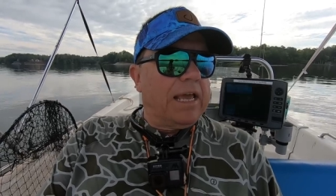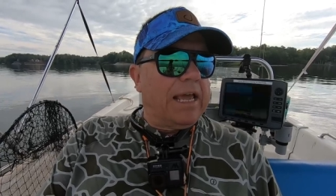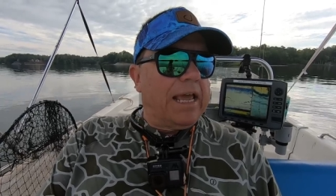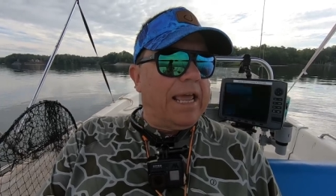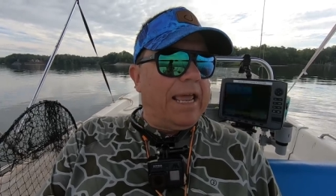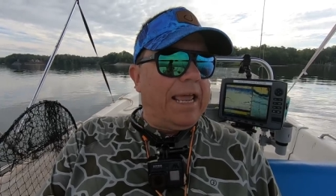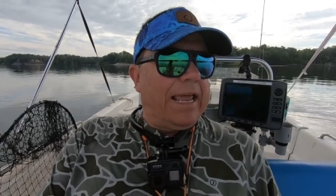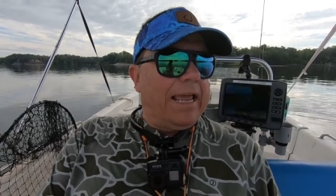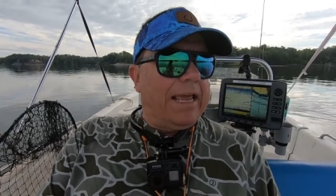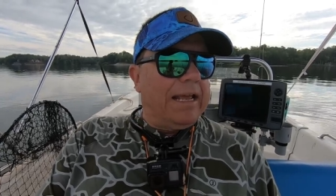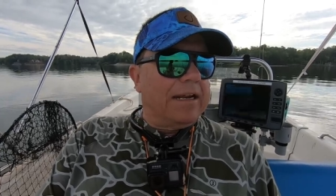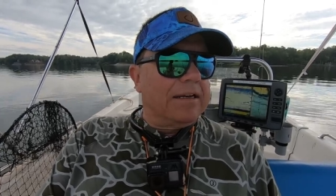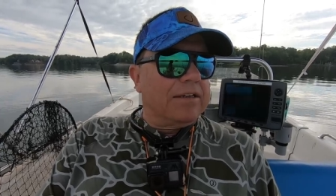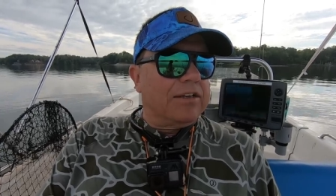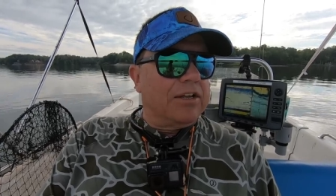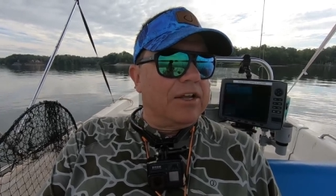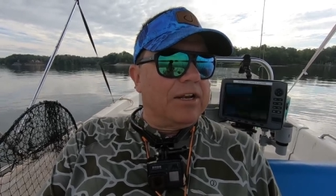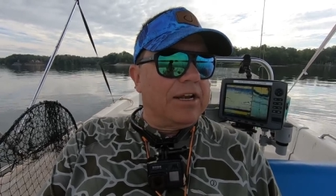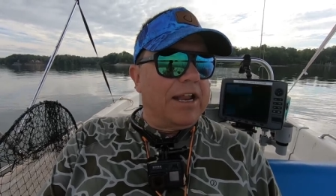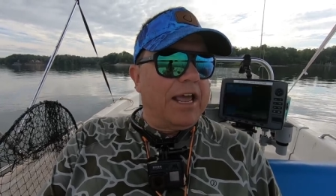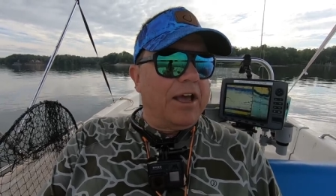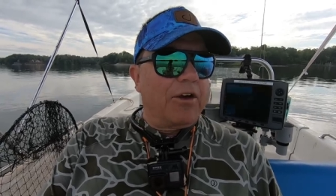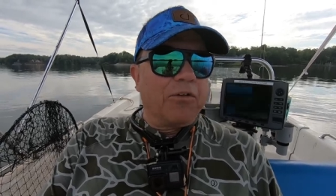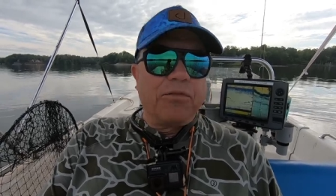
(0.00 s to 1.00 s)
and
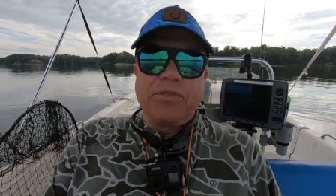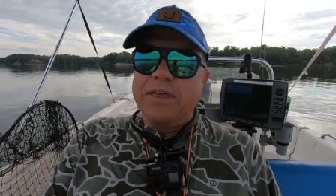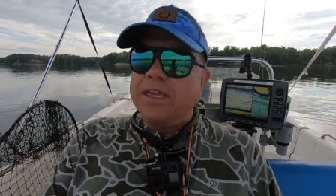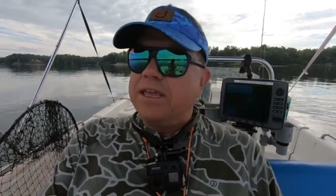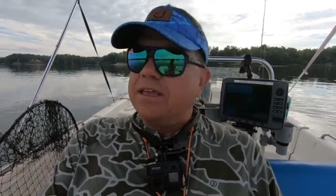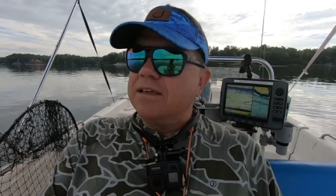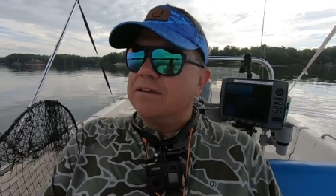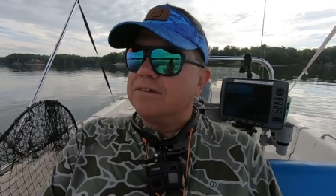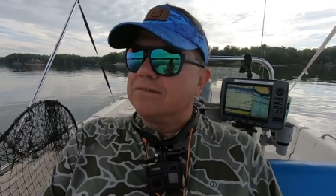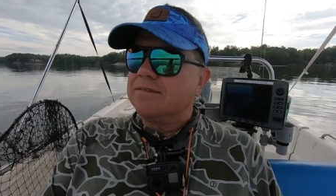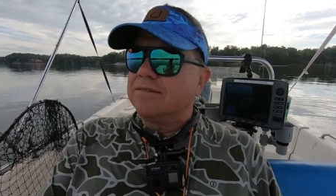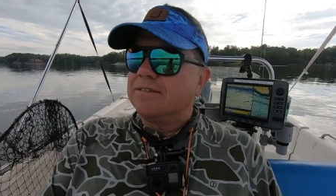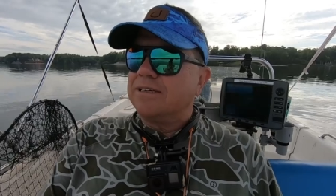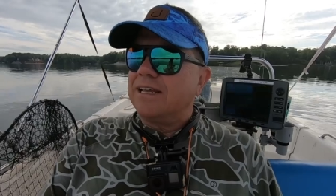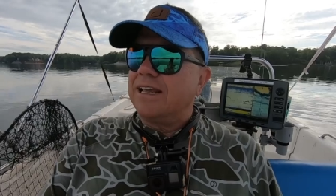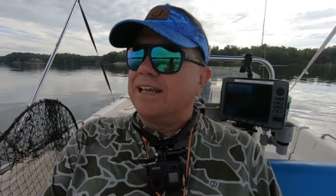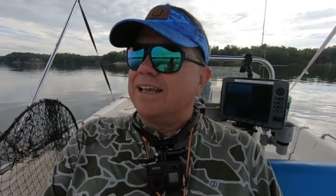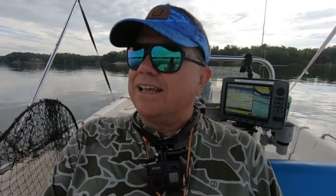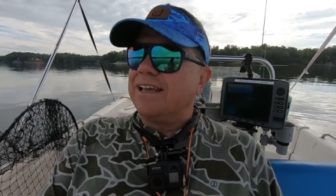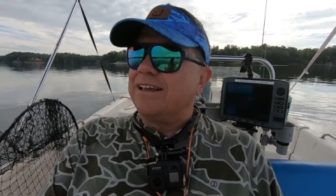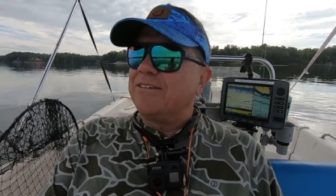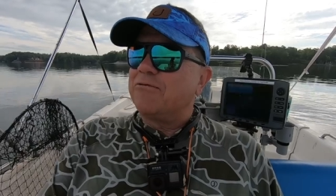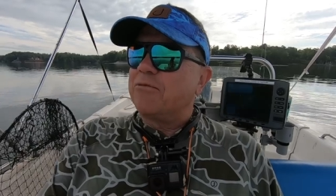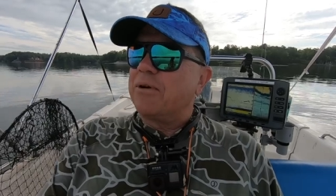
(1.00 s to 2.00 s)
getting healthy
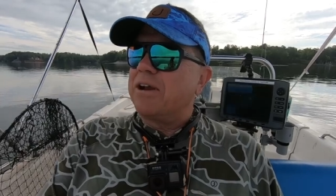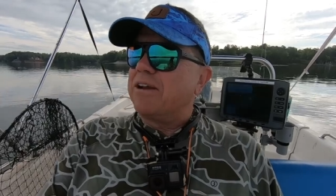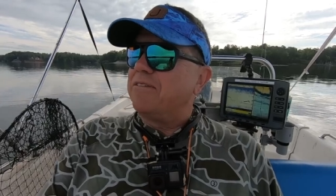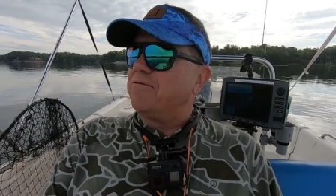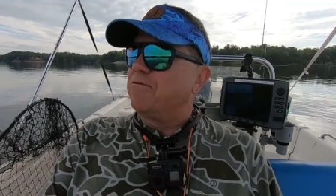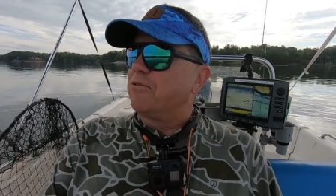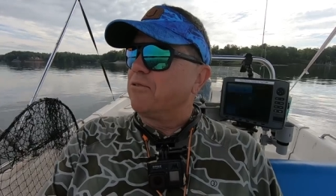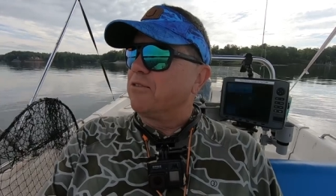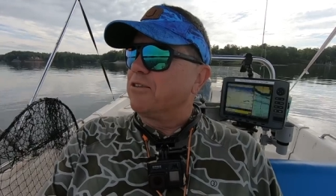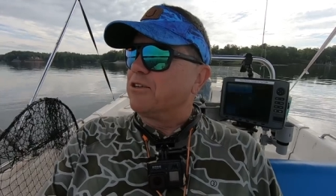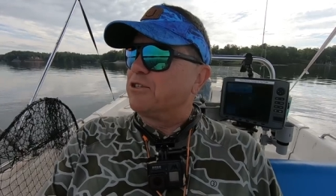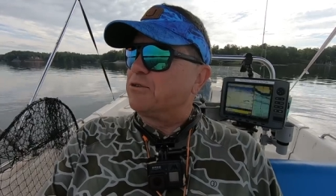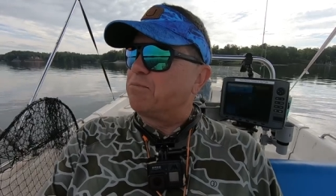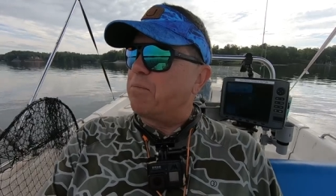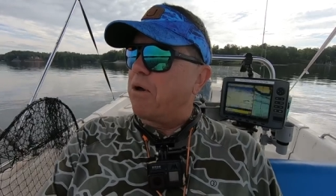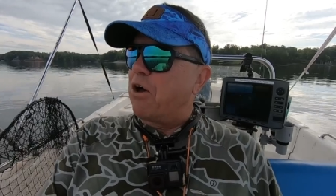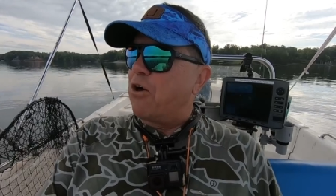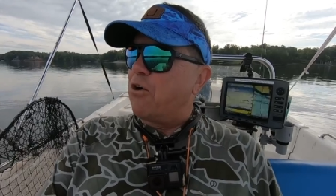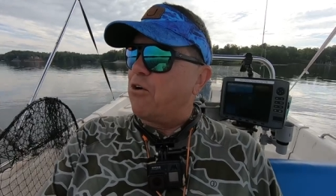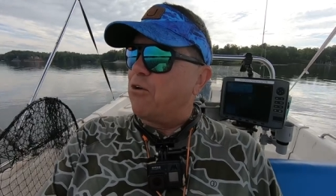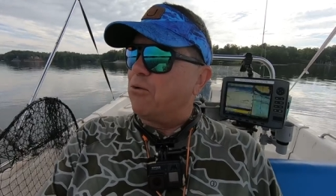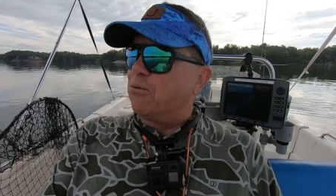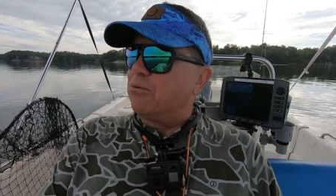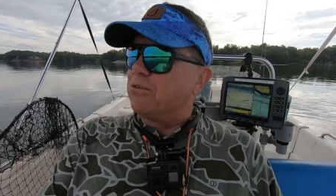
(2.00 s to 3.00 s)
and ready for the
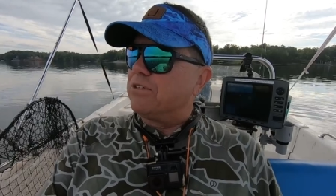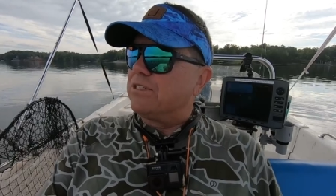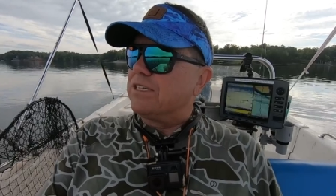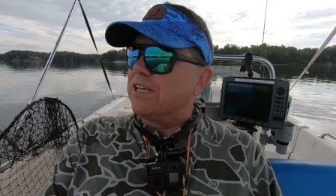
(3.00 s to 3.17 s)
spawn.